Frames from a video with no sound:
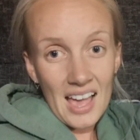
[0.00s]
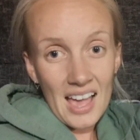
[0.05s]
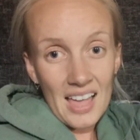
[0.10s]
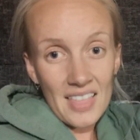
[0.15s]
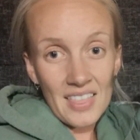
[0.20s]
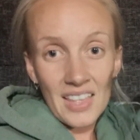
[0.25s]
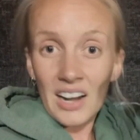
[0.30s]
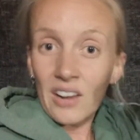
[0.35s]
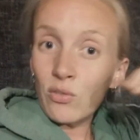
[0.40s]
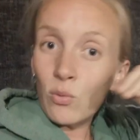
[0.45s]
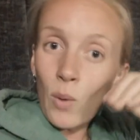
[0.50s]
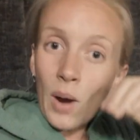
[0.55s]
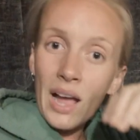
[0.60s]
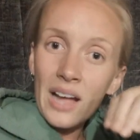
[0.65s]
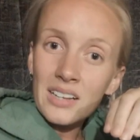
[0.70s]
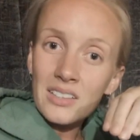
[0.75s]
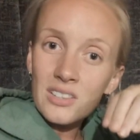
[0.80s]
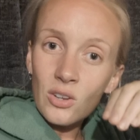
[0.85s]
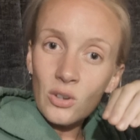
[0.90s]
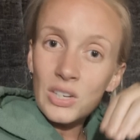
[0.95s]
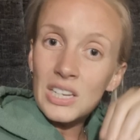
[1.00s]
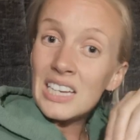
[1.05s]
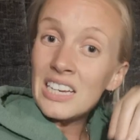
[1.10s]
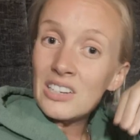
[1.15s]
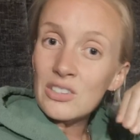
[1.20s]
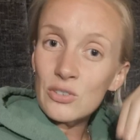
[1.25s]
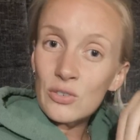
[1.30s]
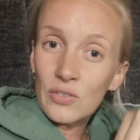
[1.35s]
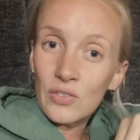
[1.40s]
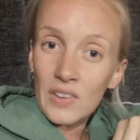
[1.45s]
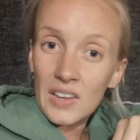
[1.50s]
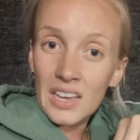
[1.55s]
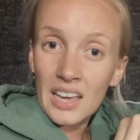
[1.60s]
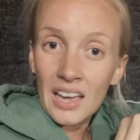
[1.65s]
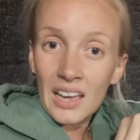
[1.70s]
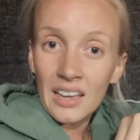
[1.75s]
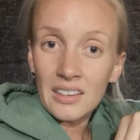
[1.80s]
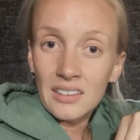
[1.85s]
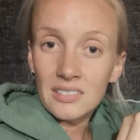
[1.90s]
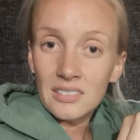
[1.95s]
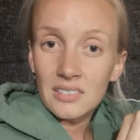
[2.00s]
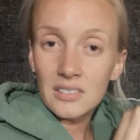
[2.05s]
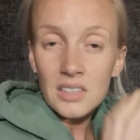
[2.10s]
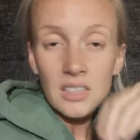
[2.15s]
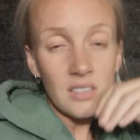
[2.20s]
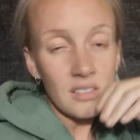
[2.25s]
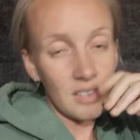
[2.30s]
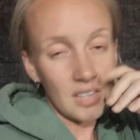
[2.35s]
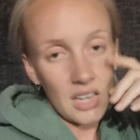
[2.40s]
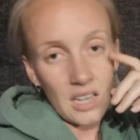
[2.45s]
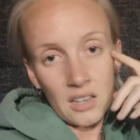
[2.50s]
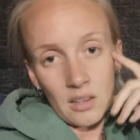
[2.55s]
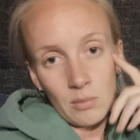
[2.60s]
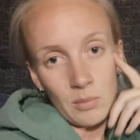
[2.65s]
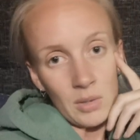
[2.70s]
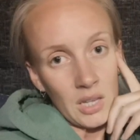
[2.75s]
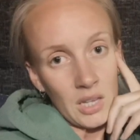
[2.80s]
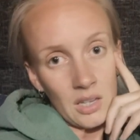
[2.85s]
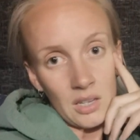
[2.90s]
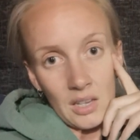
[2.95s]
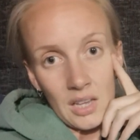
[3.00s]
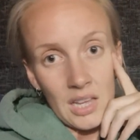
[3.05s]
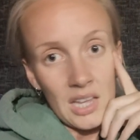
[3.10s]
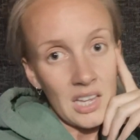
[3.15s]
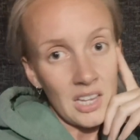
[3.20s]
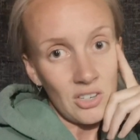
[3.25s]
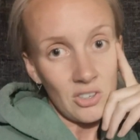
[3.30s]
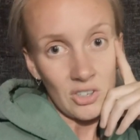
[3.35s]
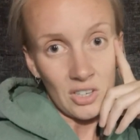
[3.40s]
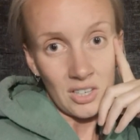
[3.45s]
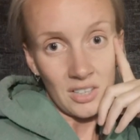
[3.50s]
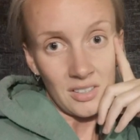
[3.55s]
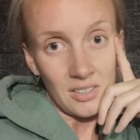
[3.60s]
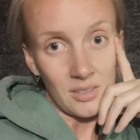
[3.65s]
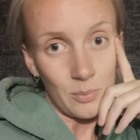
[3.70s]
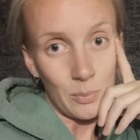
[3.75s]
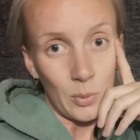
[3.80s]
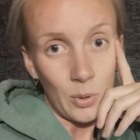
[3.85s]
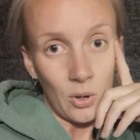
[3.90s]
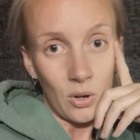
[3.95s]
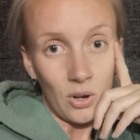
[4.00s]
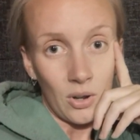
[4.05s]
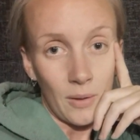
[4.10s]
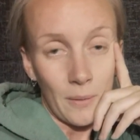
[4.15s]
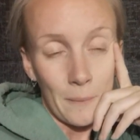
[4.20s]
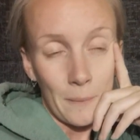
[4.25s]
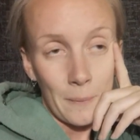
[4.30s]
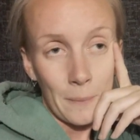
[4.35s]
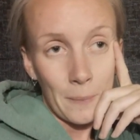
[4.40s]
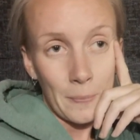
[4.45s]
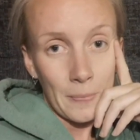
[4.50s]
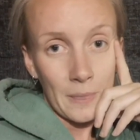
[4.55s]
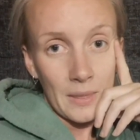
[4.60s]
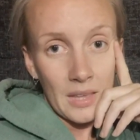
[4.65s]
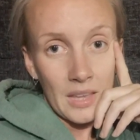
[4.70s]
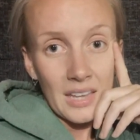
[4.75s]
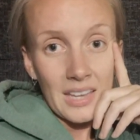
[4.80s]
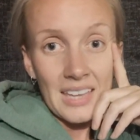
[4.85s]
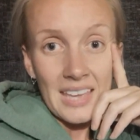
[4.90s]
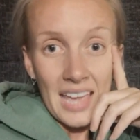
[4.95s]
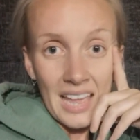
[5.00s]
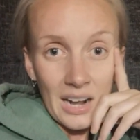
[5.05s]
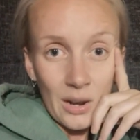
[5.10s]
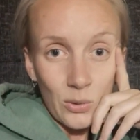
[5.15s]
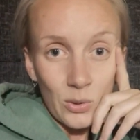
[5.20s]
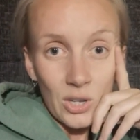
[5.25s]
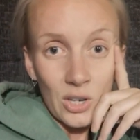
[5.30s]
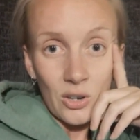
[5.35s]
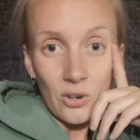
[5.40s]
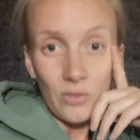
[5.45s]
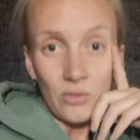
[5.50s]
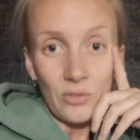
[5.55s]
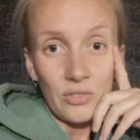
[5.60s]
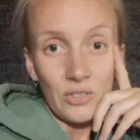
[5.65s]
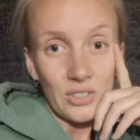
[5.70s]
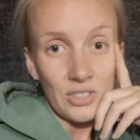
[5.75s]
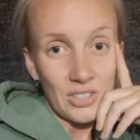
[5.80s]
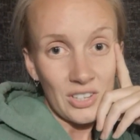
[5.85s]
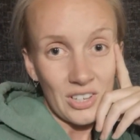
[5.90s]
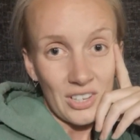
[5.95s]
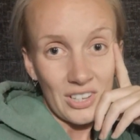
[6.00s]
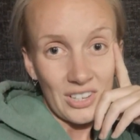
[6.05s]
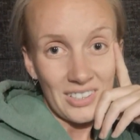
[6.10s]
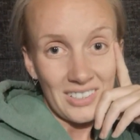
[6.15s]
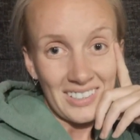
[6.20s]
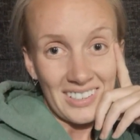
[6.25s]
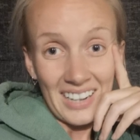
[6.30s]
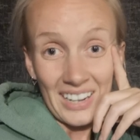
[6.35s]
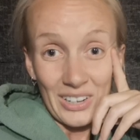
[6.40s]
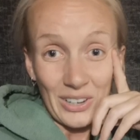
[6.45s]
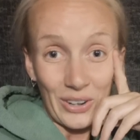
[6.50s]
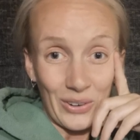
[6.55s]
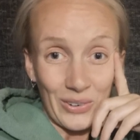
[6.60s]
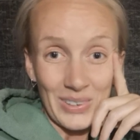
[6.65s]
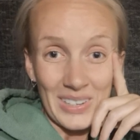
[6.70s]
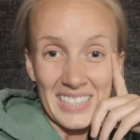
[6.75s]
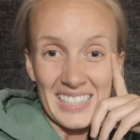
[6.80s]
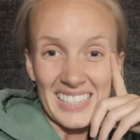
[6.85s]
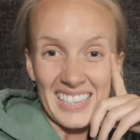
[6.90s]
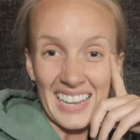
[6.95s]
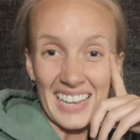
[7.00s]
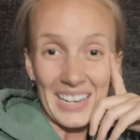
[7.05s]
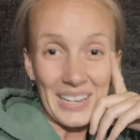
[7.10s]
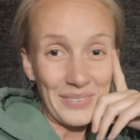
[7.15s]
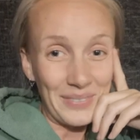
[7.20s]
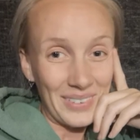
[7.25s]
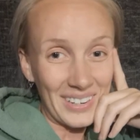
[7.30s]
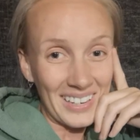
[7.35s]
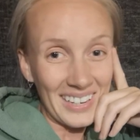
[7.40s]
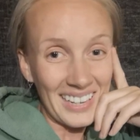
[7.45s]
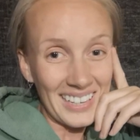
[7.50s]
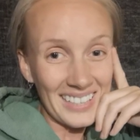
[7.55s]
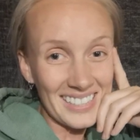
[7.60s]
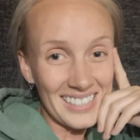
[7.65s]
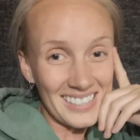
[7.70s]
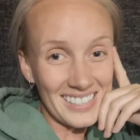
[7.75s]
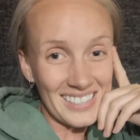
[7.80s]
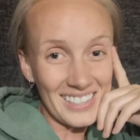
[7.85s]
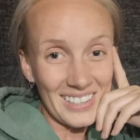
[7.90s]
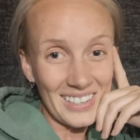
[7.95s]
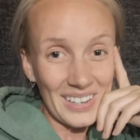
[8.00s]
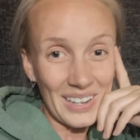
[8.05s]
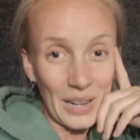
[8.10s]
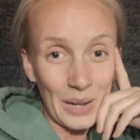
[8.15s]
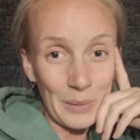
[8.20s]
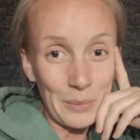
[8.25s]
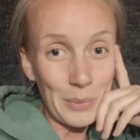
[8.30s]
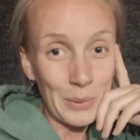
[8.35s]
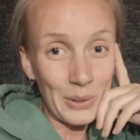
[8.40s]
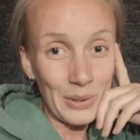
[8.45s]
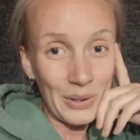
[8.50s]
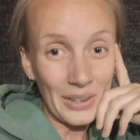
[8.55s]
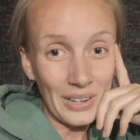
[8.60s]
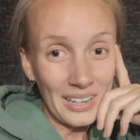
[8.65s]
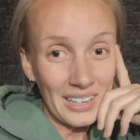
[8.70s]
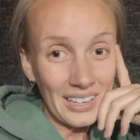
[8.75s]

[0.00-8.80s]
and then I've worked on each fear. It's taken me ages, but get out your comfort zone. I always say it in my classes, don't I? But